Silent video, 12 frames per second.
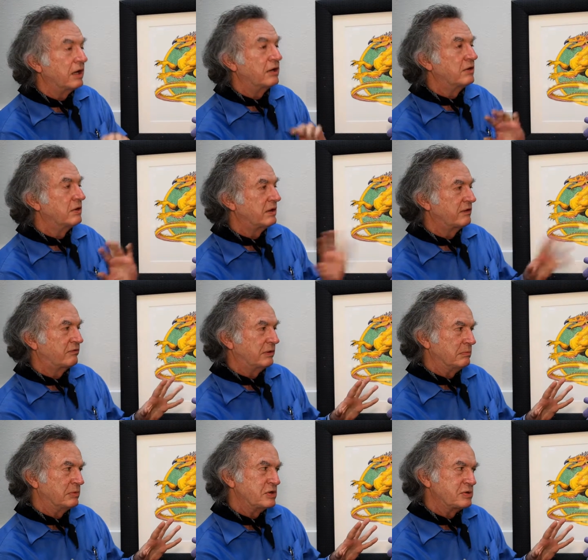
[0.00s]
unheard of
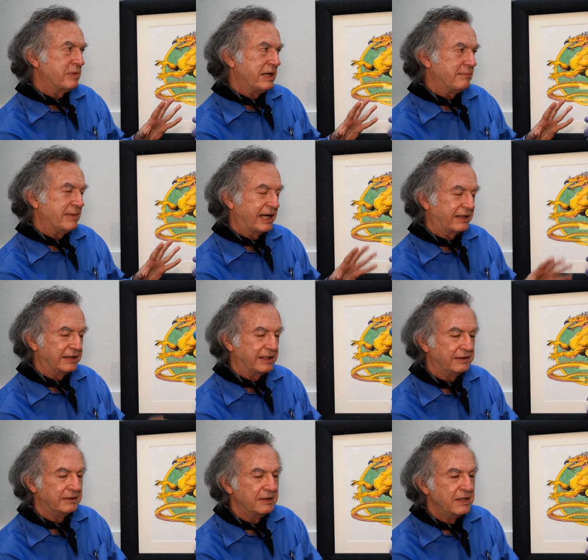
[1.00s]
for a bluesman back
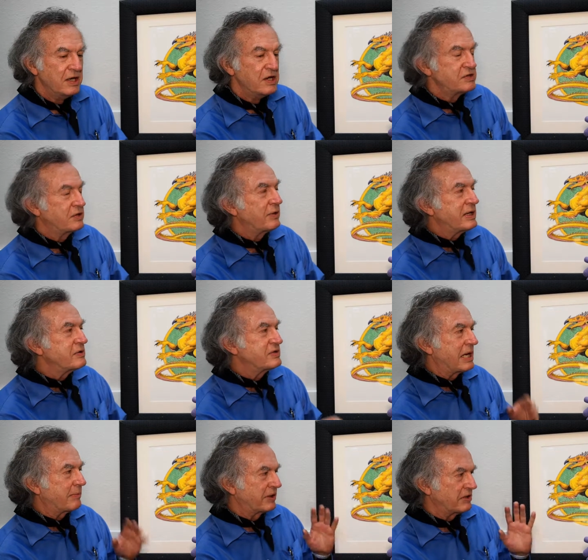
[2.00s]
then. So he
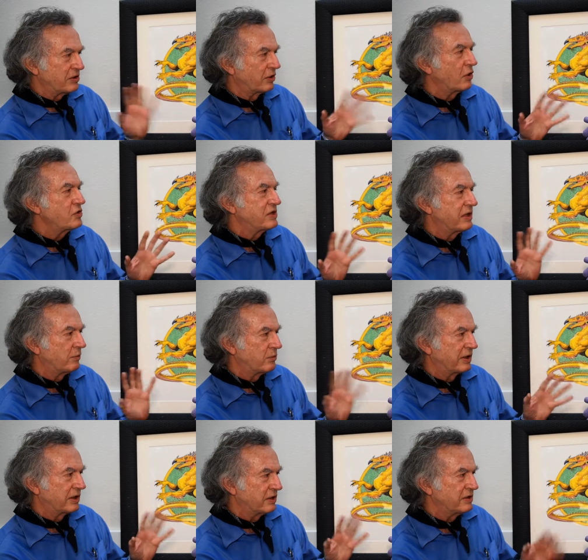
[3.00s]
was able to negotiate a
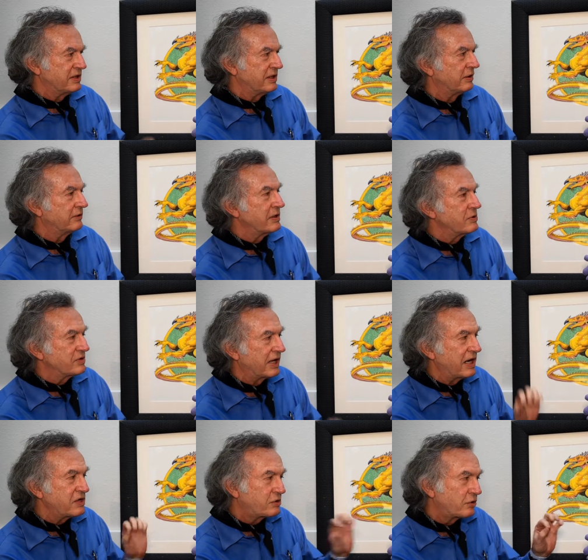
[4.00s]
really good deal. He was a
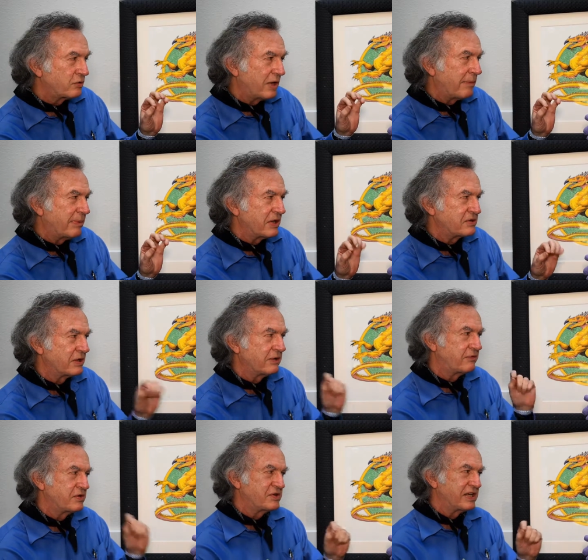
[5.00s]
high school dropout, so the
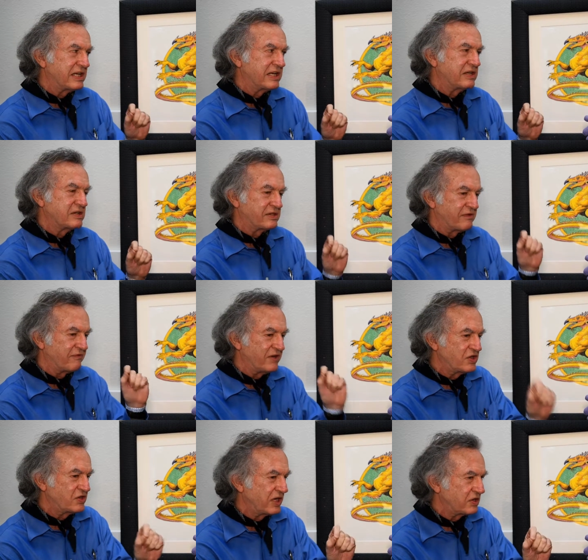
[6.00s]
first thing he did is he
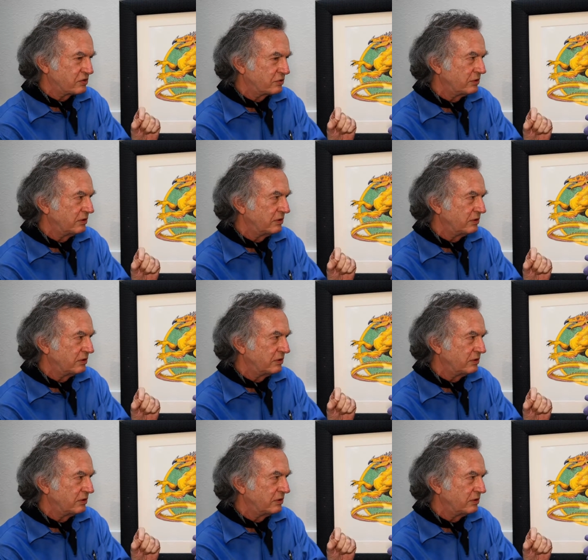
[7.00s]
finished high school,